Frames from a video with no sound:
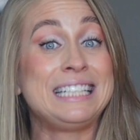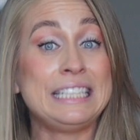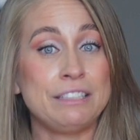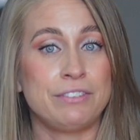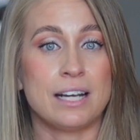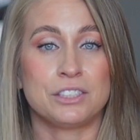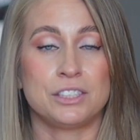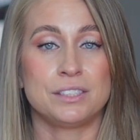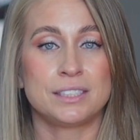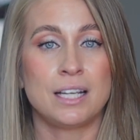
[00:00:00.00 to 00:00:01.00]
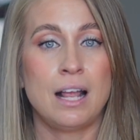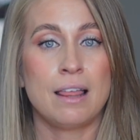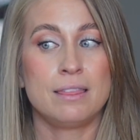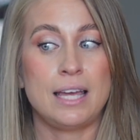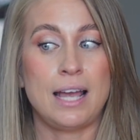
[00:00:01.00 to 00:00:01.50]
key factors
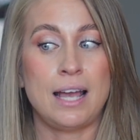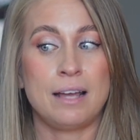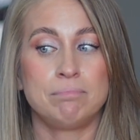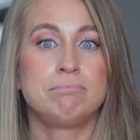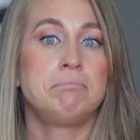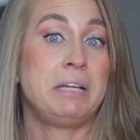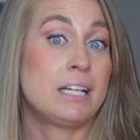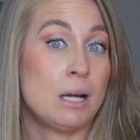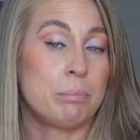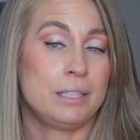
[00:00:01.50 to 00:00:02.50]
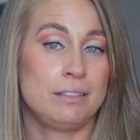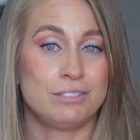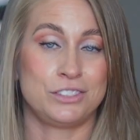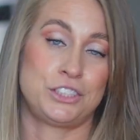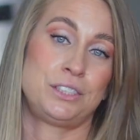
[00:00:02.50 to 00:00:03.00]
that make up
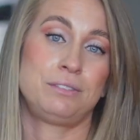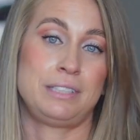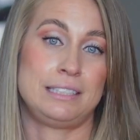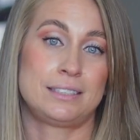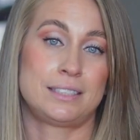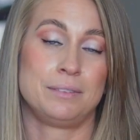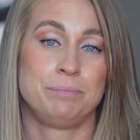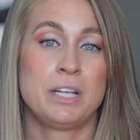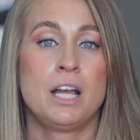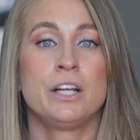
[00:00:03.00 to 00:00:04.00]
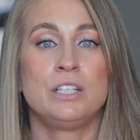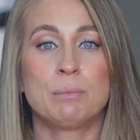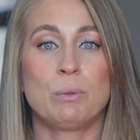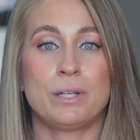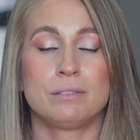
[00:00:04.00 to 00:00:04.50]
influencer rates.
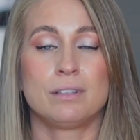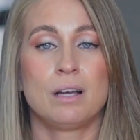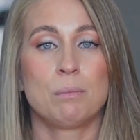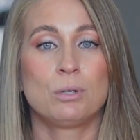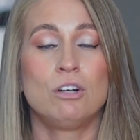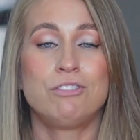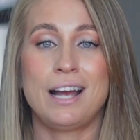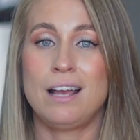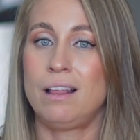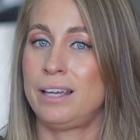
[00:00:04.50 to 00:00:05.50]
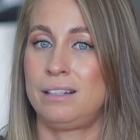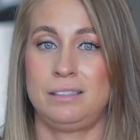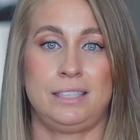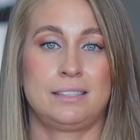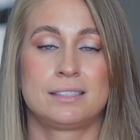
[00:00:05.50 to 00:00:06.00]
Number one, profile
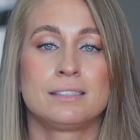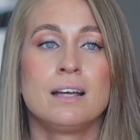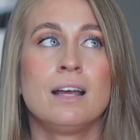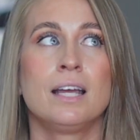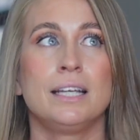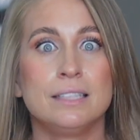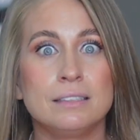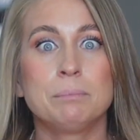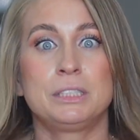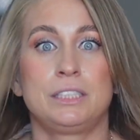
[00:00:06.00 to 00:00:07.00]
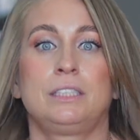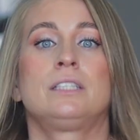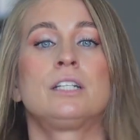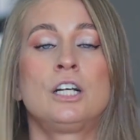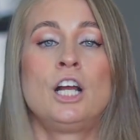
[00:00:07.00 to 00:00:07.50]
analytics. In
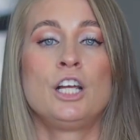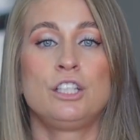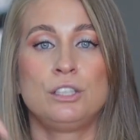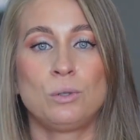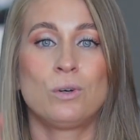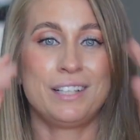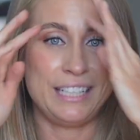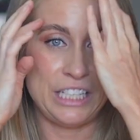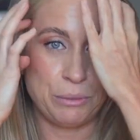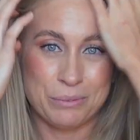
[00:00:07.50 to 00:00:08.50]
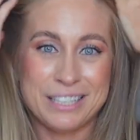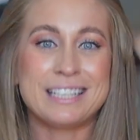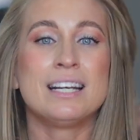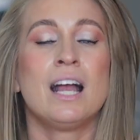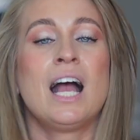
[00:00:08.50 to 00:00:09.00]
particular, your engagement rate.
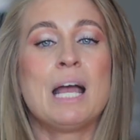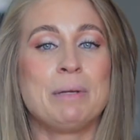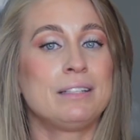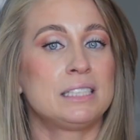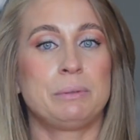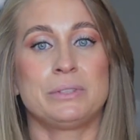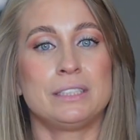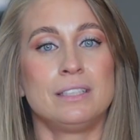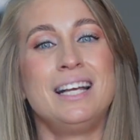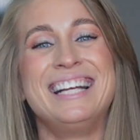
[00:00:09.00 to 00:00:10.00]
I mean, let's be real.